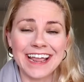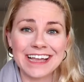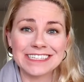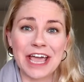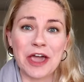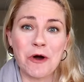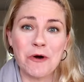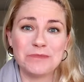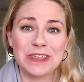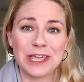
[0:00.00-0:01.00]
guys, I
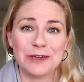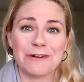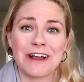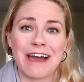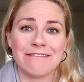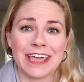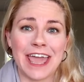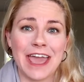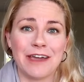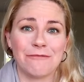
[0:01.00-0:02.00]
hope that you are having
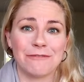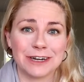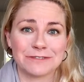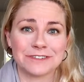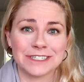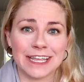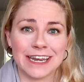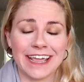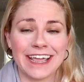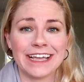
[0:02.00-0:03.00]
a wonderful
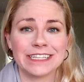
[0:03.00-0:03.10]
Sunday.